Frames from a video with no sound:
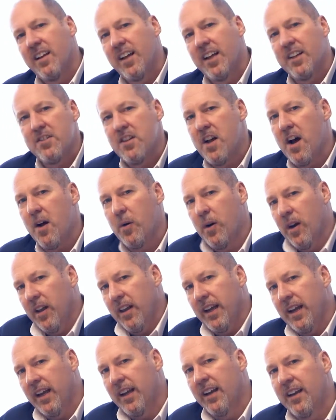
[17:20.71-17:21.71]
It's not
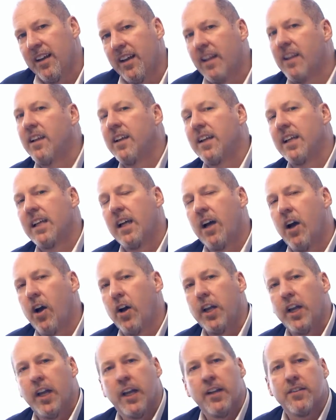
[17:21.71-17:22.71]
really.
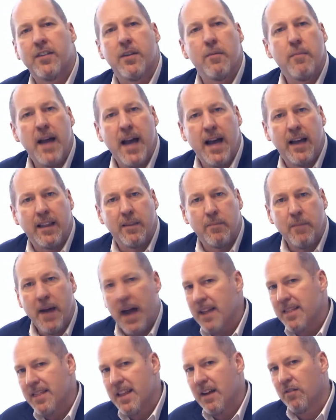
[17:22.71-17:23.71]
It's the math.
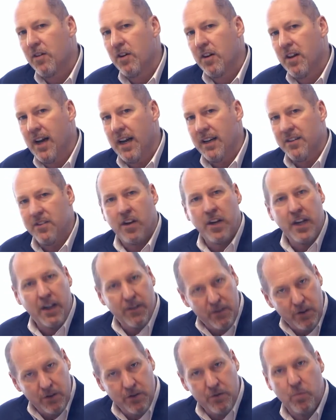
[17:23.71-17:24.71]
Math never lies. All you
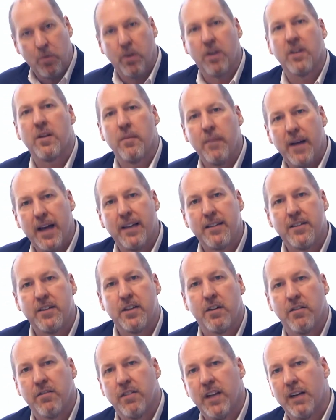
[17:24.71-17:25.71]
have to do is work the math to
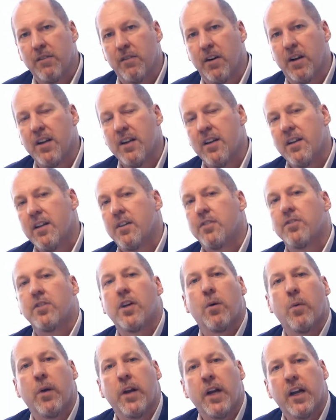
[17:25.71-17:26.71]
your favor.
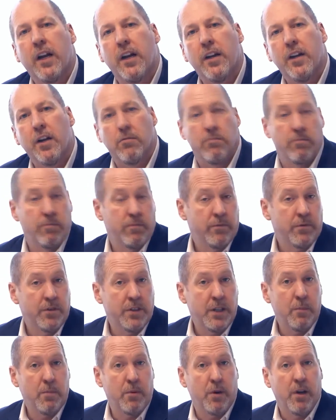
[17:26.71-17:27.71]
So what are you going to do?
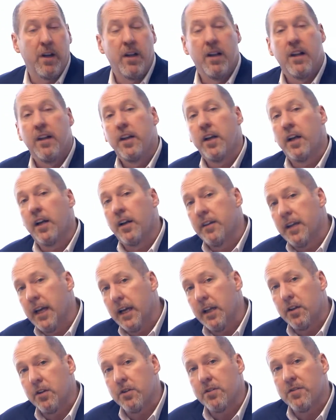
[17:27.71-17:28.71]
Simple. You're going to
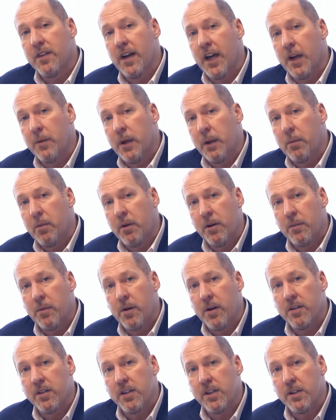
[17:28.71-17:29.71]
take those 5 people you
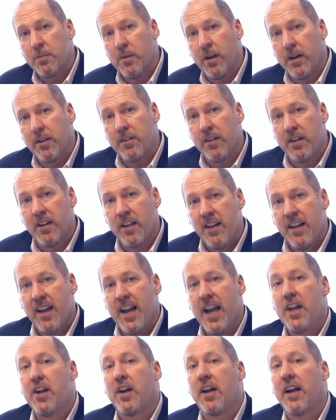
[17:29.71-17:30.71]
personally sponsored,
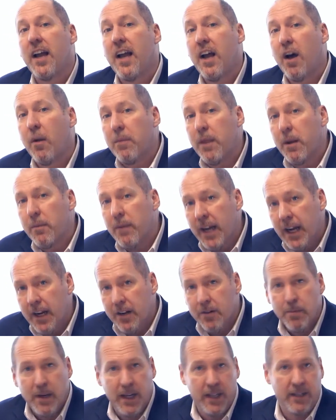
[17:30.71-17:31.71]
and you're going to help them
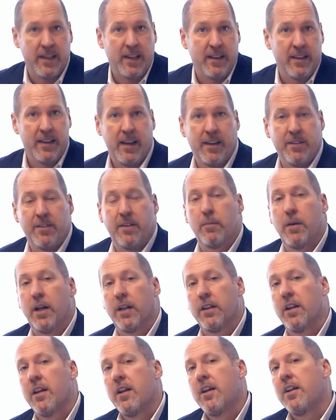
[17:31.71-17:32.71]
each make $10,000 a
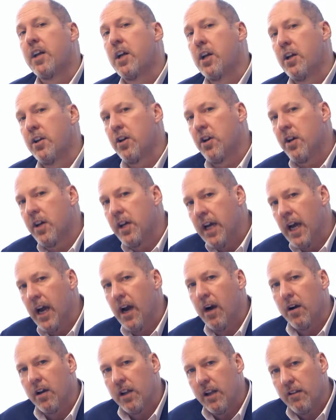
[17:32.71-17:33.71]
month. Can you
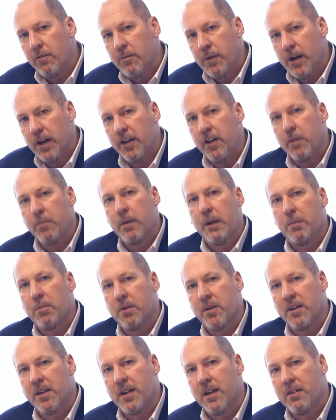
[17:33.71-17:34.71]
care and love about your
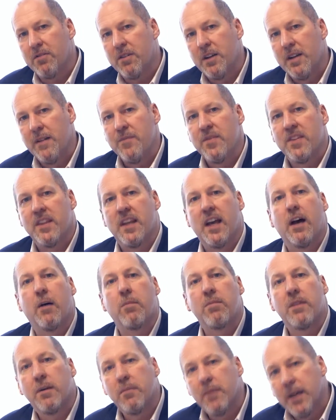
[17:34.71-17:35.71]
people enough to
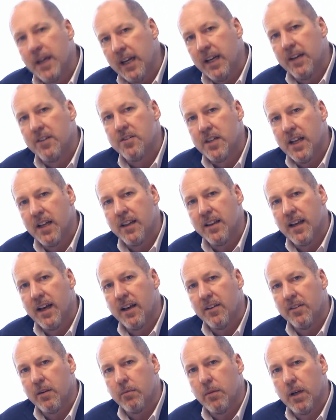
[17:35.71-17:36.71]
help them make each $10,000
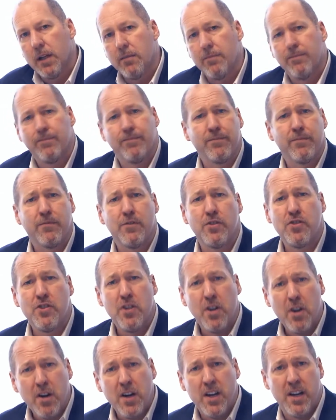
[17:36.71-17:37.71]
a month?
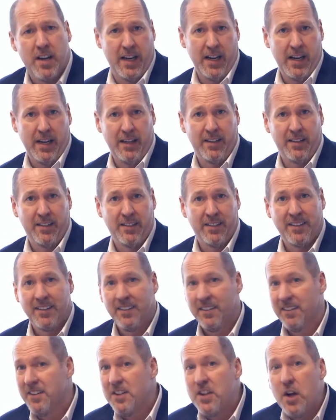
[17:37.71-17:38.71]
Sure you can.
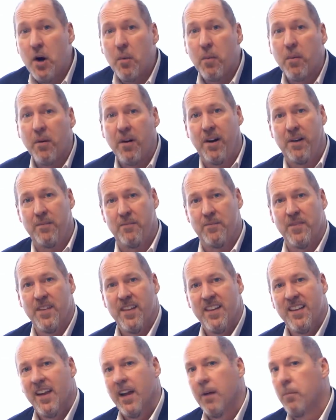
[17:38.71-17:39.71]
No problem.
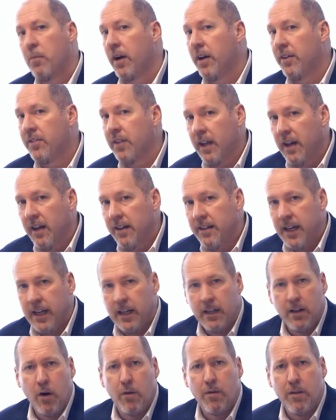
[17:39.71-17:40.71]
But is it going to
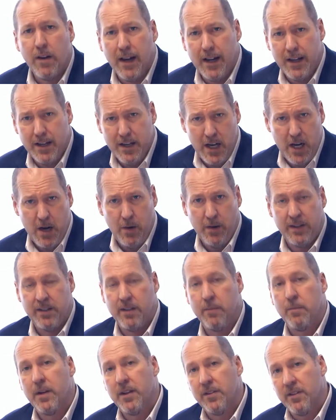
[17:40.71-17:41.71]
take overnight? No, it's a
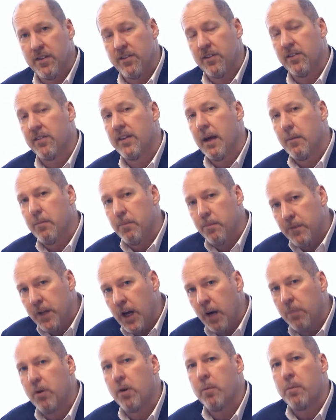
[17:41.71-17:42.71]
business. It's that
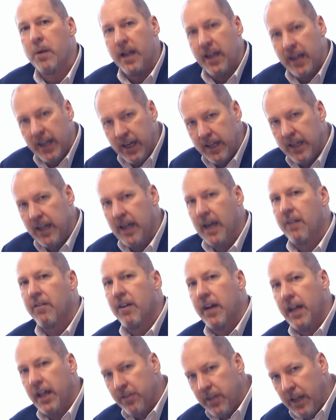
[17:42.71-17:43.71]
double penning a day every
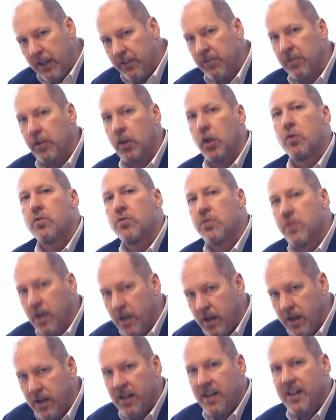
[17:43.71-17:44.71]
day. It's that slow
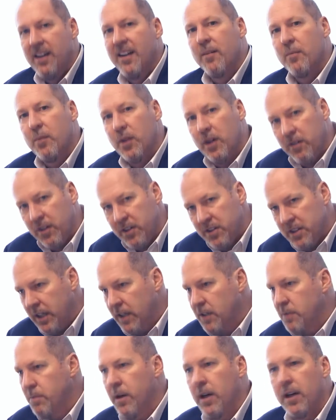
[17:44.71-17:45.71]
start, but over
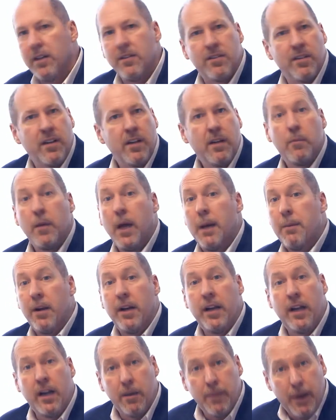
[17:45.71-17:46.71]
6 months, maybe a
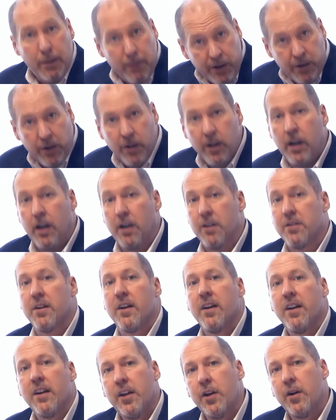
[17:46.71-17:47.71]
year, maybe 2 years,
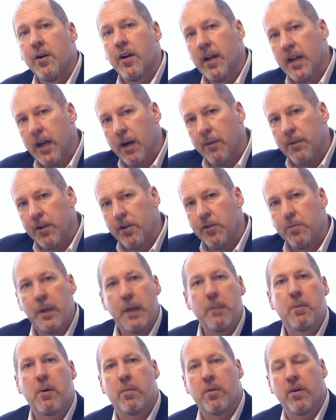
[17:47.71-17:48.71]
you can help those
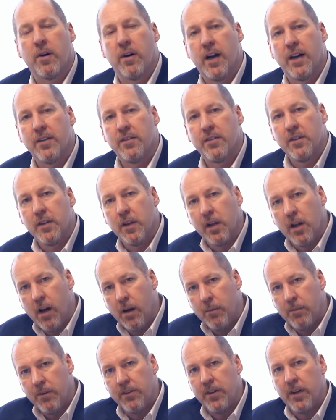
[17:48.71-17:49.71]
people progress through the
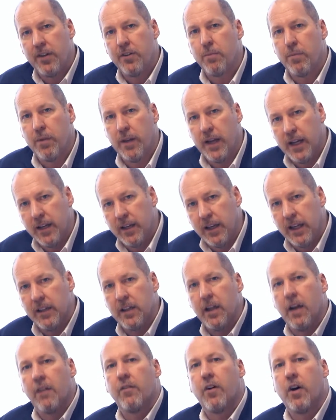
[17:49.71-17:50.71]
compensation plan, get
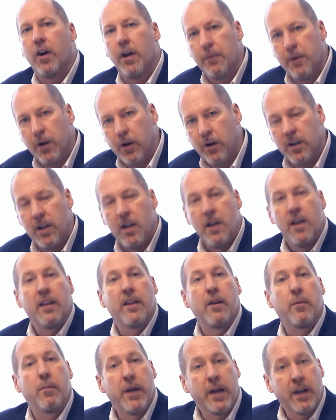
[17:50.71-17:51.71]
that volume going.
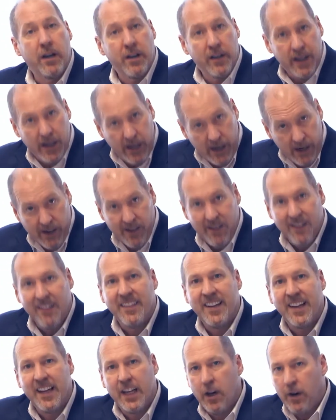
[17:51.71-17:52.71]
The bigger they
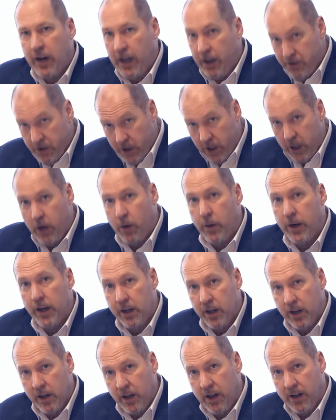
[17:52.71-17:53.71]
go. As you're going,
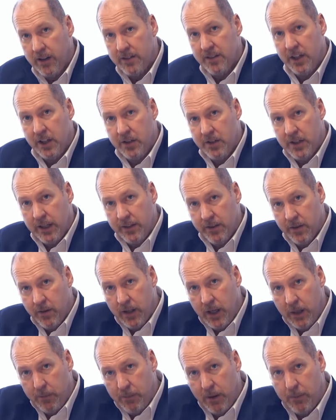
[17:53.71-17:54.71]
your check's going
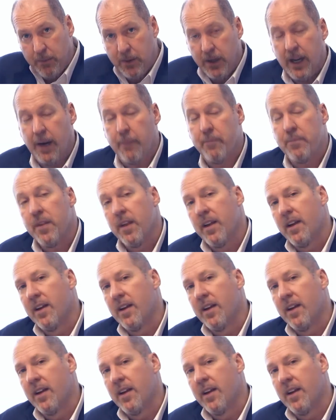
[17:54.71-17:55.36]
up, up, and up.